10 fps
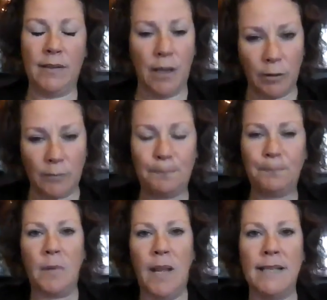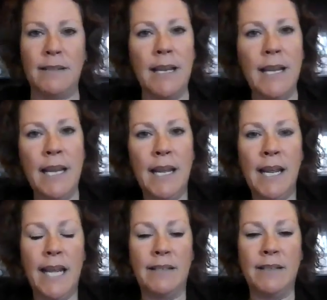So
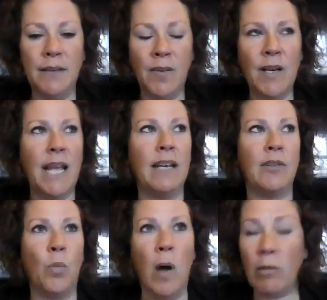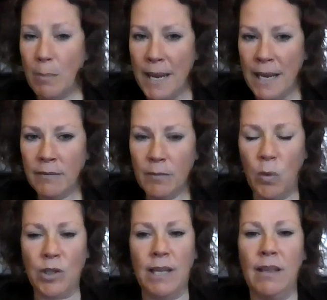it's different and it's welcoming,
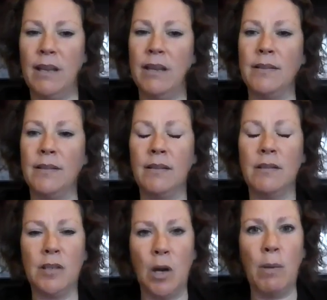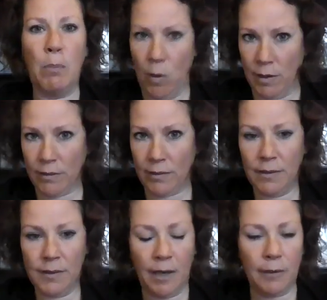which I think is so important.
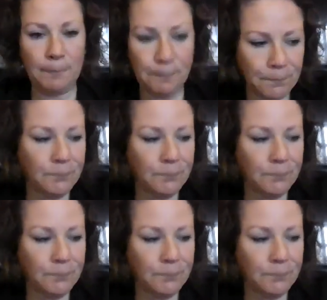So